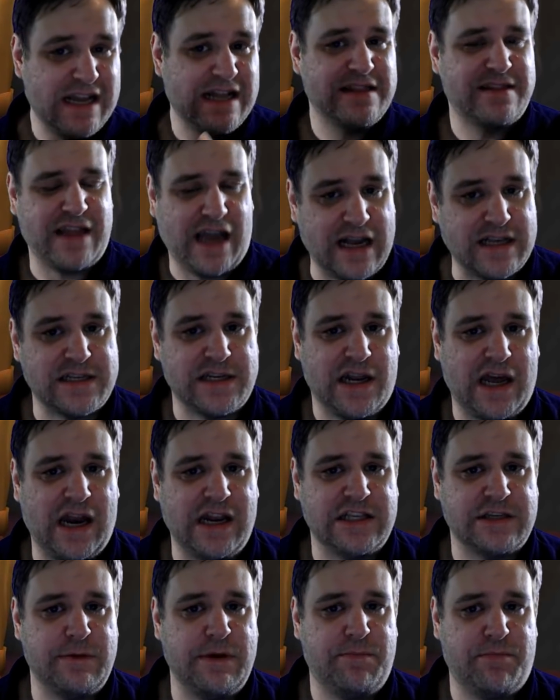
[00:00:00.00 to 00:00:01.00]
That's likely
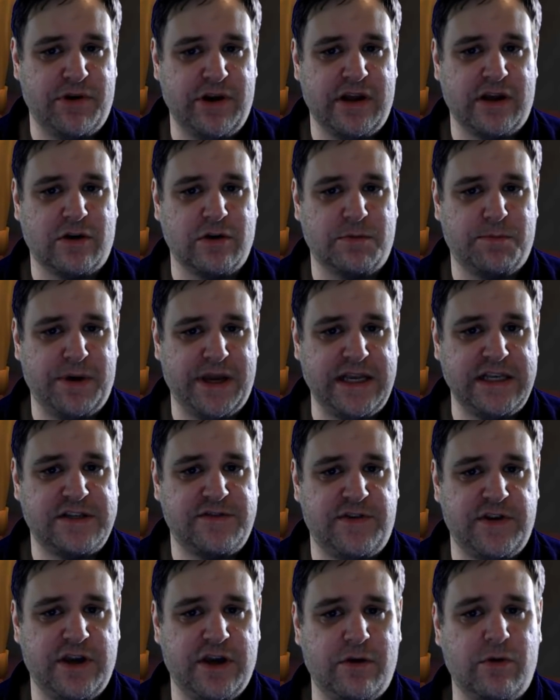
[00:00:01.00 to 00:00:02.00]
to be a pretty good piece
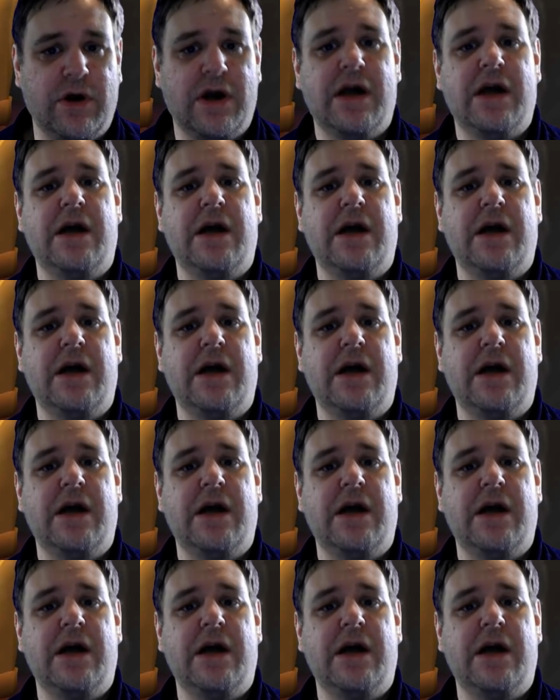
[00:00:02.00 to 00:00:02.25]
for you.